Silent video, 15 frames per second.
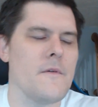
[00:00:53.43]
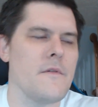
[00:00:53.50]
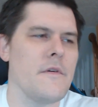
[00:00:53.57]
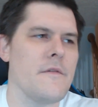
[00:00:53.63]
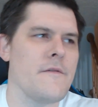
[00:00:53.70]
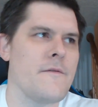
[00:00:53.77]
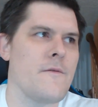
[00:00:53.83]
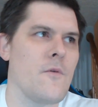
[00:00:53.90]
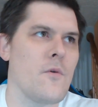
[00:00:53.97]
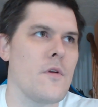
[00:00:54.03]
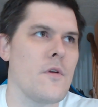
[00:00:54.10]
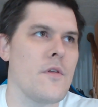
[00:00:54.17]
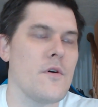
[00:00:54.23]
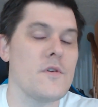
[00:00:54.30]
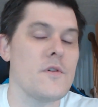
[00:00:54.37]
For
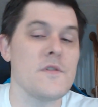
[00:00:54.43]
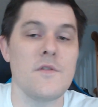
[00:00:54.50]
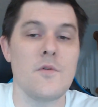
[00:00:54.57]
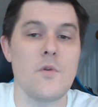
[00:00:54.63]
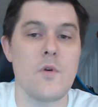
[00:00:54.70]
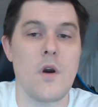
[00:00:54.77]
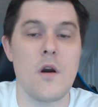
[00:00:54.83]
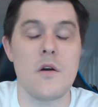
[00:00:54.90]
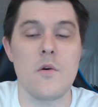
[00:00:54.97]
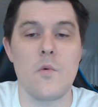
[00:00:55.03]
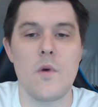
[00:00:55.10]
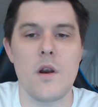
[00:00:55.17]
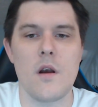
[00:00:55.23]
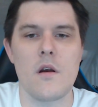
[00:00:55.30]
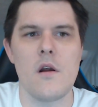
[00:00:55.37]
those of you who aren't
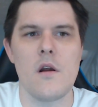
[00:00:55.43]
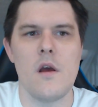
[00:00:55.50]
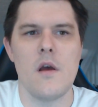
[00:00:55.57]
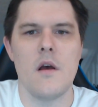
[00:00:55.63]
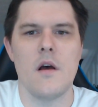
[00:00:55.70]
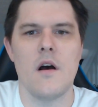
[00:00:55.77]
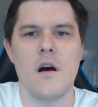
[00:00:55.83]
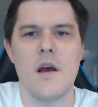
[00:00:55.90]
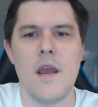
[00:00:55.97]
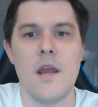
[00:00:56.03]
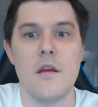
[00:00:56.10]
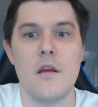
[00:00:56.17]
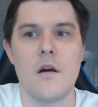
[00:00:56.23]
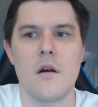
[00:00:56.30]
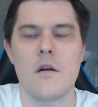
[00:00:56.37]
aware,
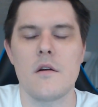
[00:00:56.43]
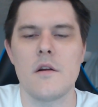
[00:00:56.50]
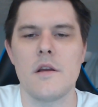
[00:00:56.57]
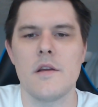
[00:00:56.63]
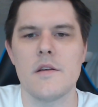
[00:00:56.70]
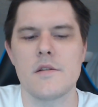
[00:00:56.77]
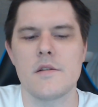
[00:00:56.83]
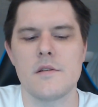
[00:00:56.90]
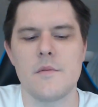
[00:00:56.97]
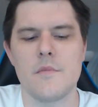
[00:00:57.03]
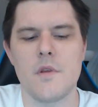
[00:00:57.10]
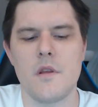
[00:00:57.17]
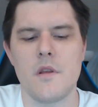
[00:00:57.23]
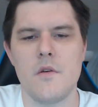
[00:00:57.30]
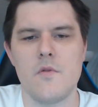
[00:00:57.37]
ADR is something
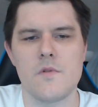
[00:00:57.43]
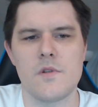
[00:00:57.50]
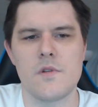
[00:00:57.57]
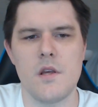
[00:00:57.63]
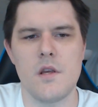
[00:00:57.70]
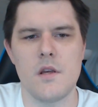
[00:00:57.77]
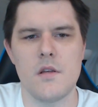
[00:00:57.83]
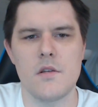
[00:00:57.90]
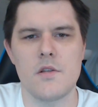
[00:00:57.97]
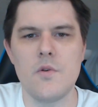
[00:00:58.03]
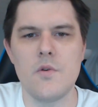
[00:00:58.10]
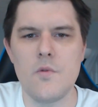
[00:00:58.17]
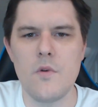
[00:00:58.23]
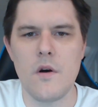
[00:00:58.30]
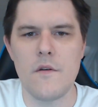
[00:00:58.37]
used in
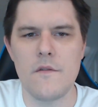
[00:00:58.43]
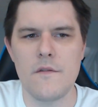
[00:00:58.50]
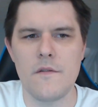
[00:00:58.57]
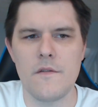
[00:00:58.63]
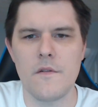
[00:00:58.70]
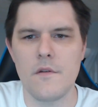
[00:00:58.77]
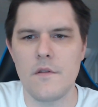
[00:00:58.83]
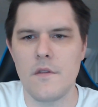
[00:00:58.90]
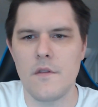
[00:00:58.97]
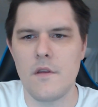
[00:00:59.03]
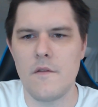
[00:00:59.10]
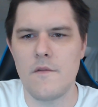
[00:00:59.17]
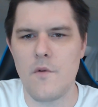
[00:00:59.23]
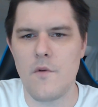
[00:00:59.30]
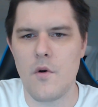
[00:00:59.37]
2 of the
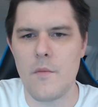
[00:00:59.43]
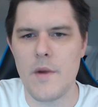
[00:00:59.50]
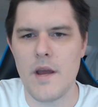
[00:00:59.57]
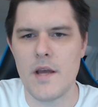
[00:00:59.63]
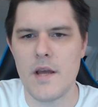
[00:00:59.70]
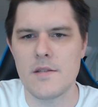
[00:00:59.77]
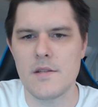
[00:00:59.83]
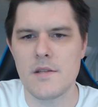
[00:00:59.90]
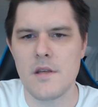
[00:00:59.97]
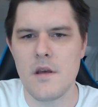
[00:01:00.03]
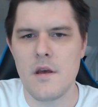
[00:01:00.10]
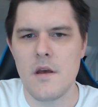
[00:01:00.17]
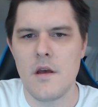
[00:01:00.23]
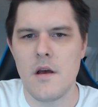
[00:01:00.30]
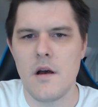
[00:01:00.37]
formats
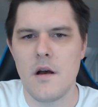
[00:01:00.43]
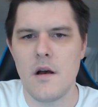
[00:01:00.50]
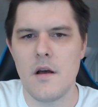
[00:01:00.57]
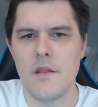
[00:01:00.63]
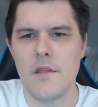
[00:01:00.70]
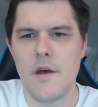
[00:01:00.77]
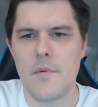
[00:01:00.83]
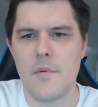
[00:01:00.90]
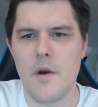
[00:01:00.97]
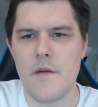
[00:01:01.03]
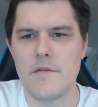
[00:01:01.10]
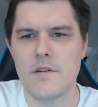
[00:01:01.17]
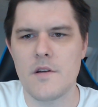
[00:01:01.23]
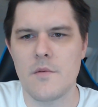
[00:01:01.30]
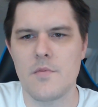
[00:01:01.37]
that
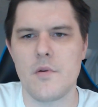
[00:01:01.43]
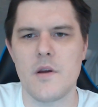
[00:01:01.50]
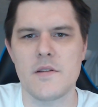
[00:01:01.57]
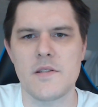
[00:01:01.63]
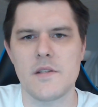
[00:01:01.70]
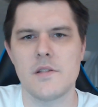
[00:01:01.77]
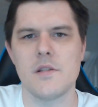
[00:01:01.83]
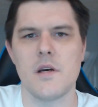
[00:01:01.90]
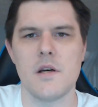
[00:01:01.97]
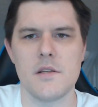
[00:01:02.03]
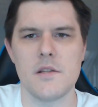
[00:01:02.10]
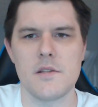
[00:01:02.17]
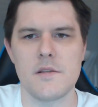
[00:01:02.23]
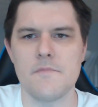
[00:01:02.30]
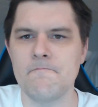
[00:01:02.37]
Privateer Press does.